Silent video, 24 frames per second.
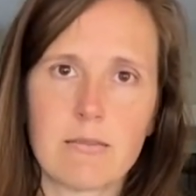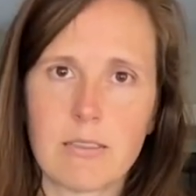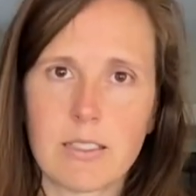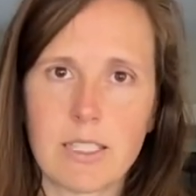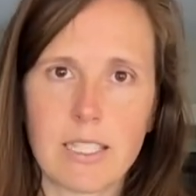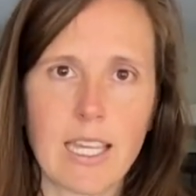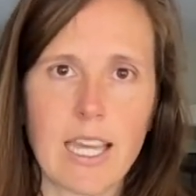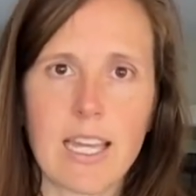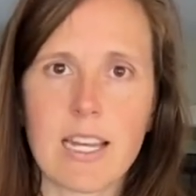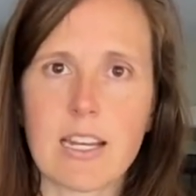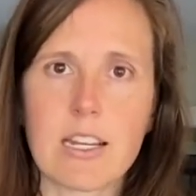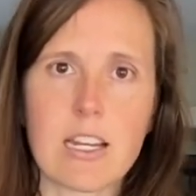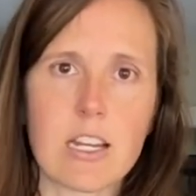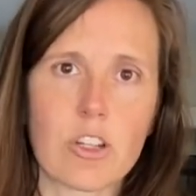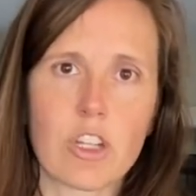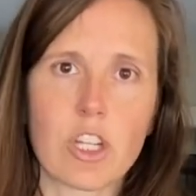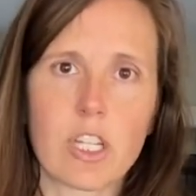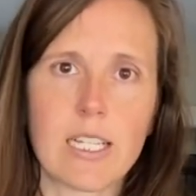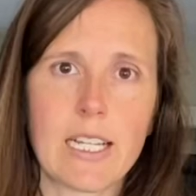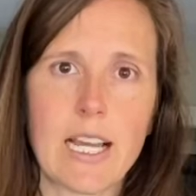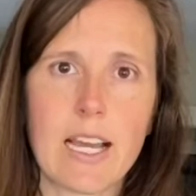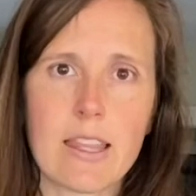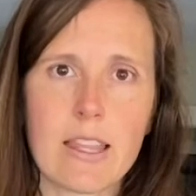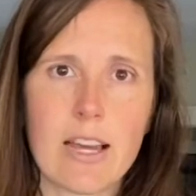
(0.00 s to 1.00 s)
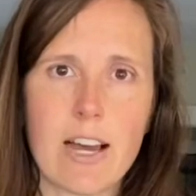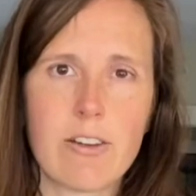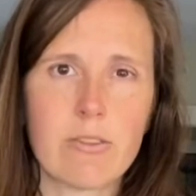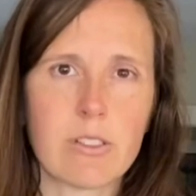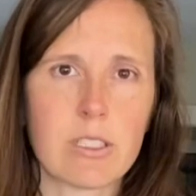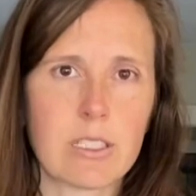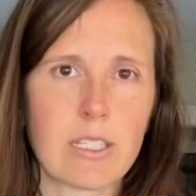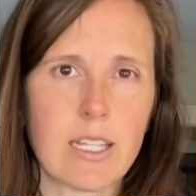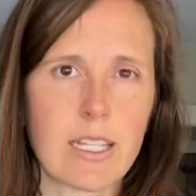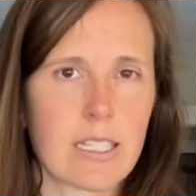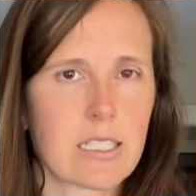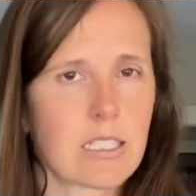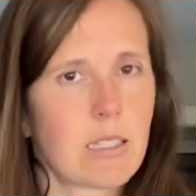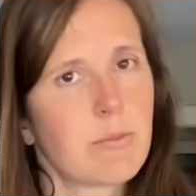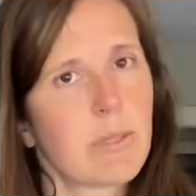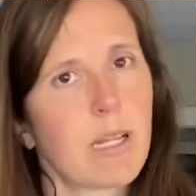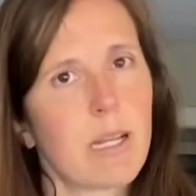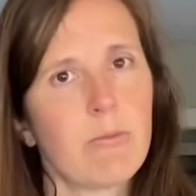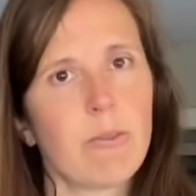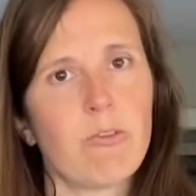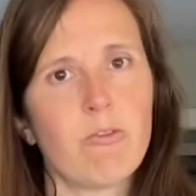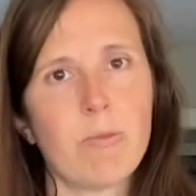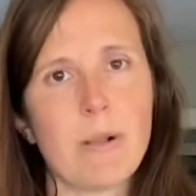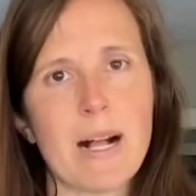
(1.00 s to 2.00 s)
again, initially I thought was like some
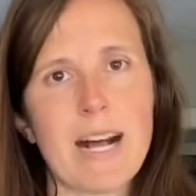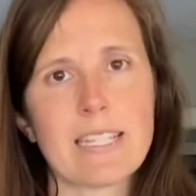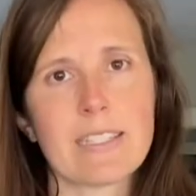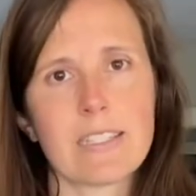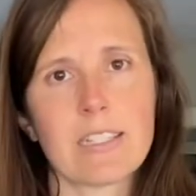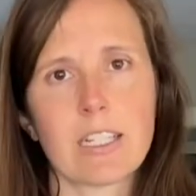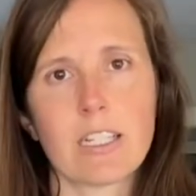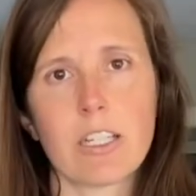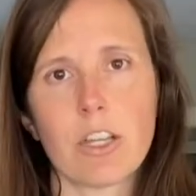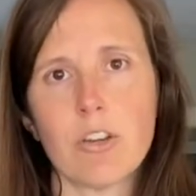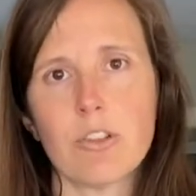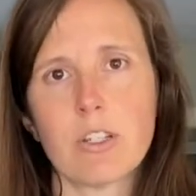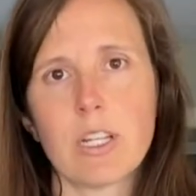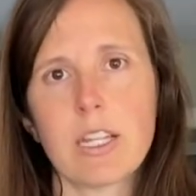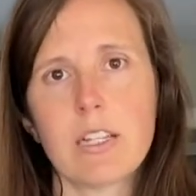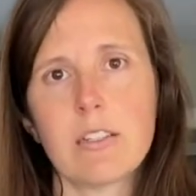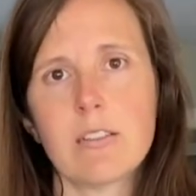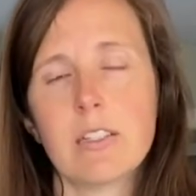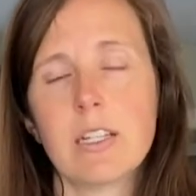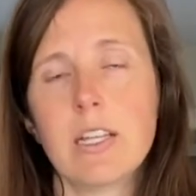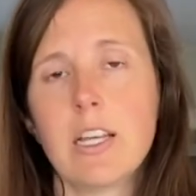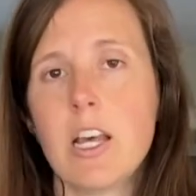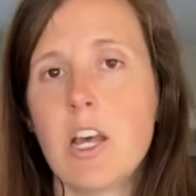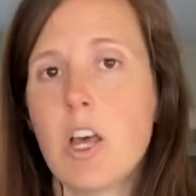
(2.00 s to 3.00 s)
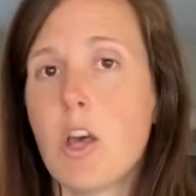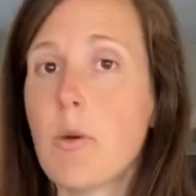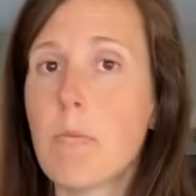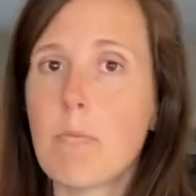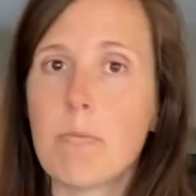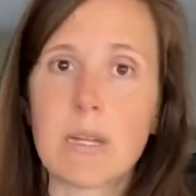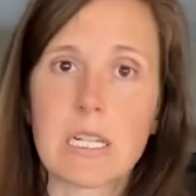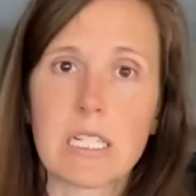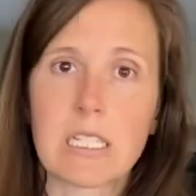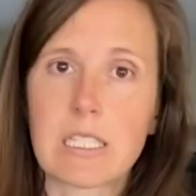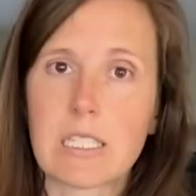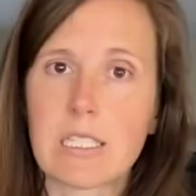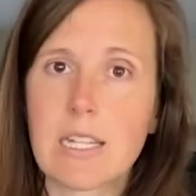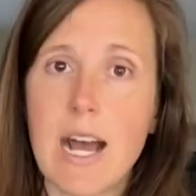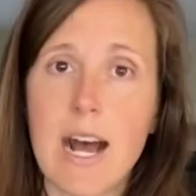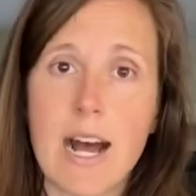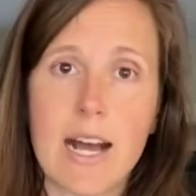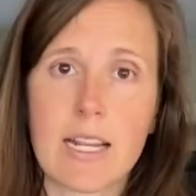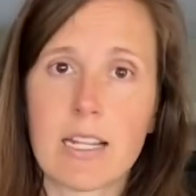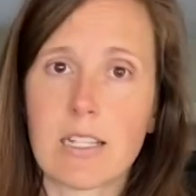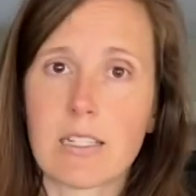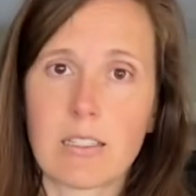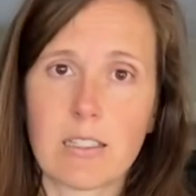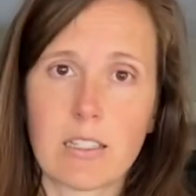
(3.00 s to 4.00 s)
type of plastic coating but it's
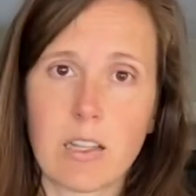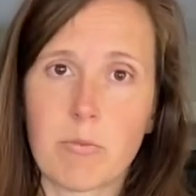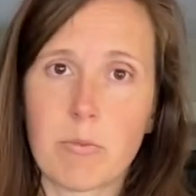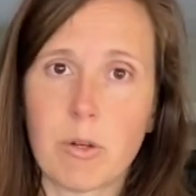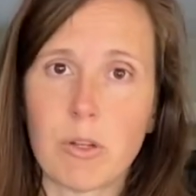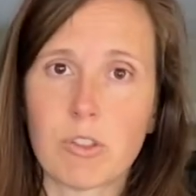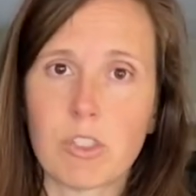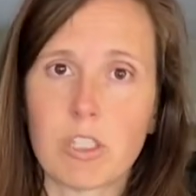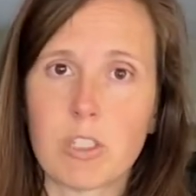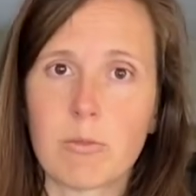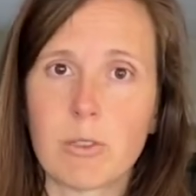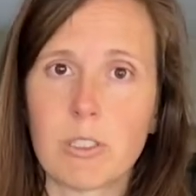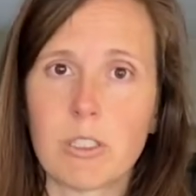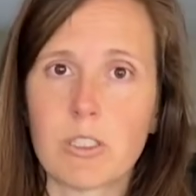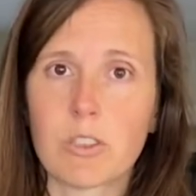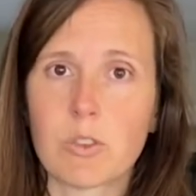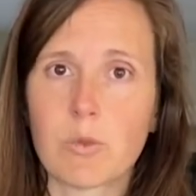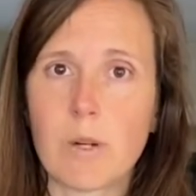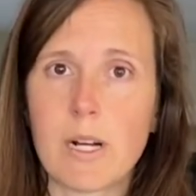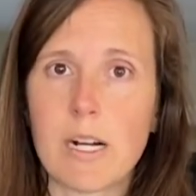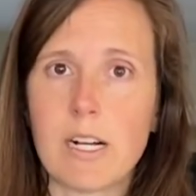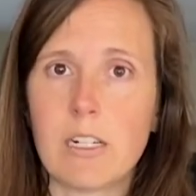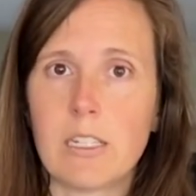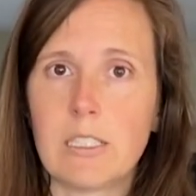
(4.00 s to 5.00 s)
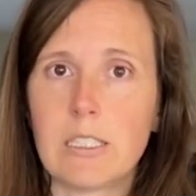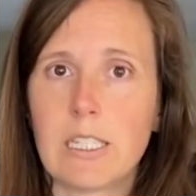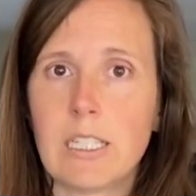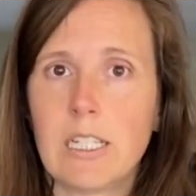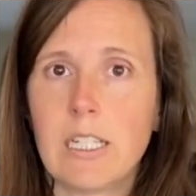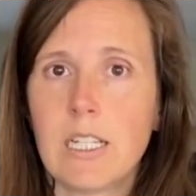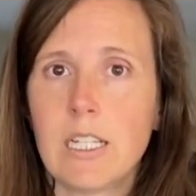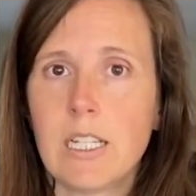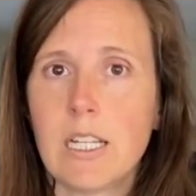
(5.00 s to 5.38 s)
not, it's compostable as well.